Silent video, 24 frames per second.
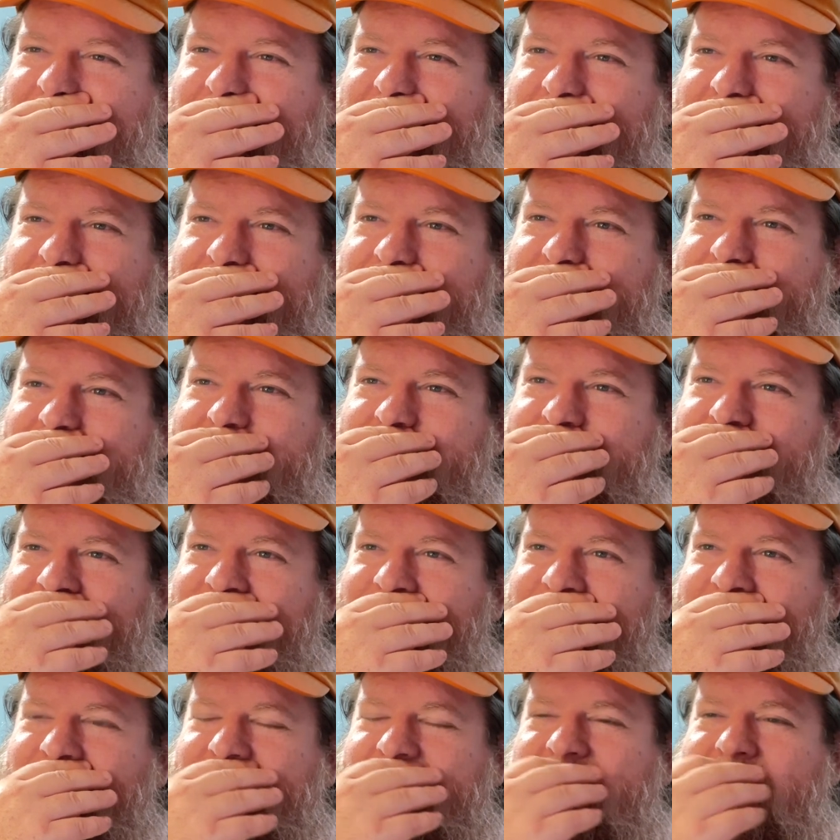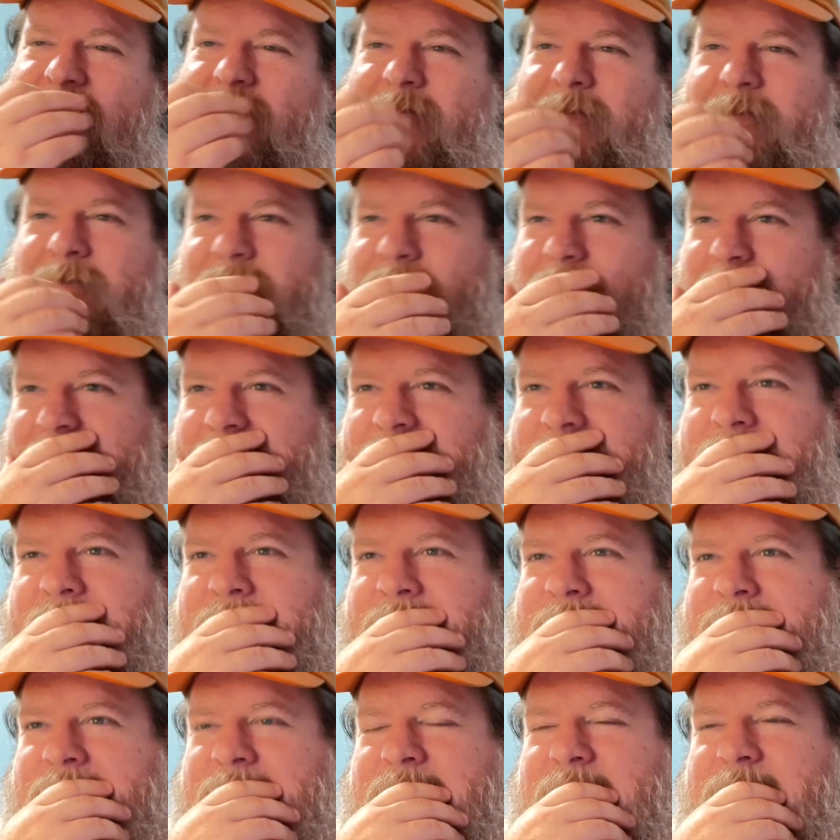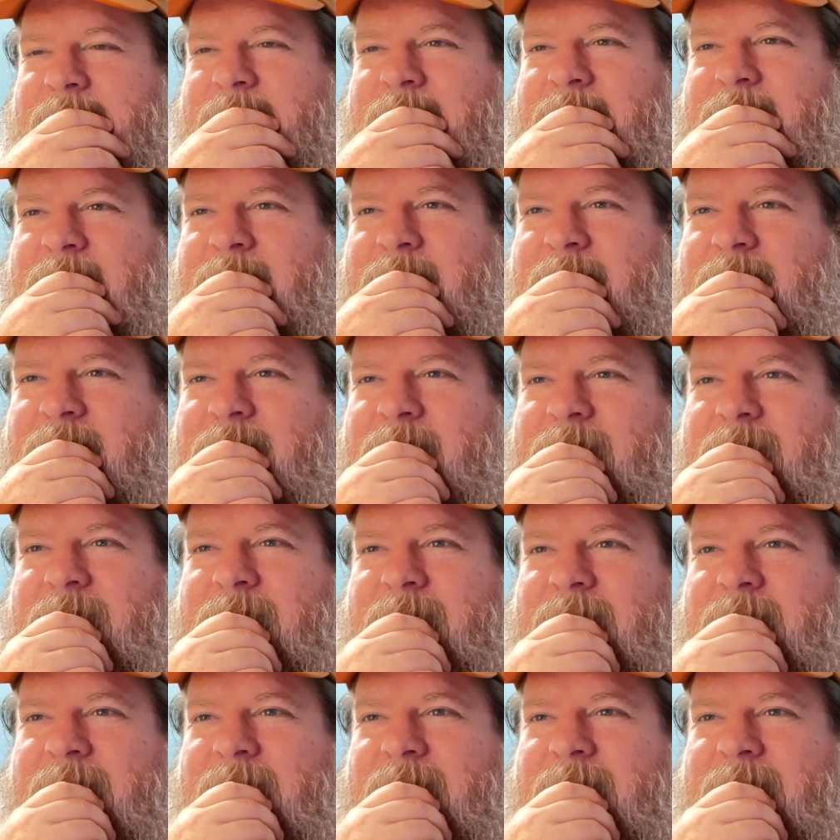(no one is talking)